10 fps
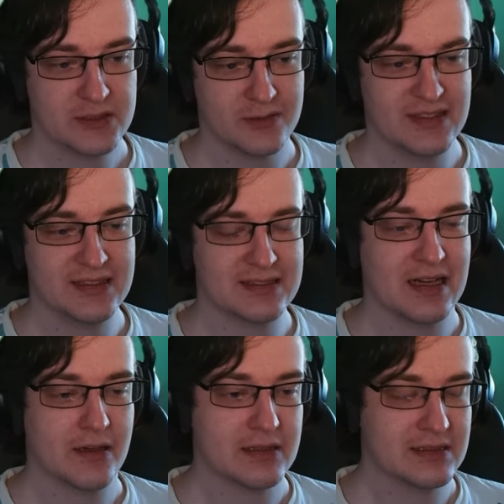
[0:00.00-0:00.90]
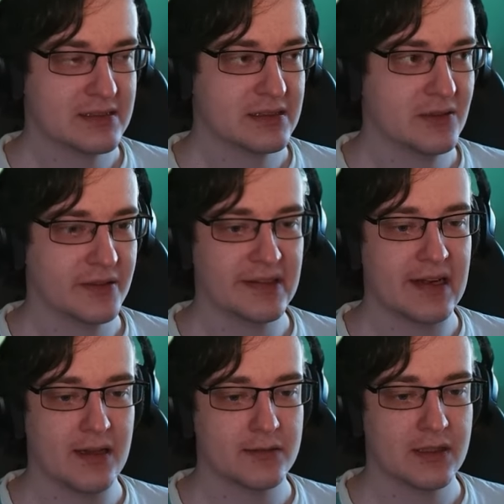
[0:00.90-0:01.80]
So this is our circle on the
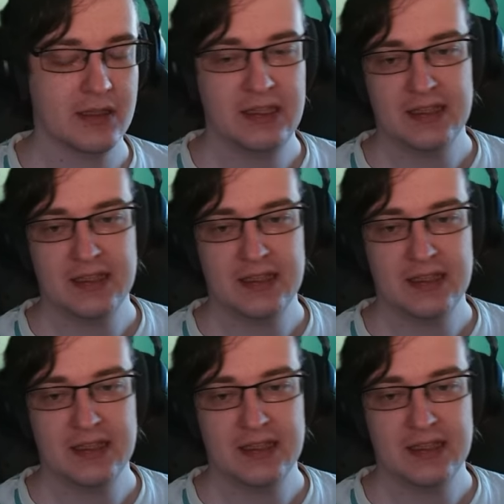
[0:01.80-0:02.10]
ground.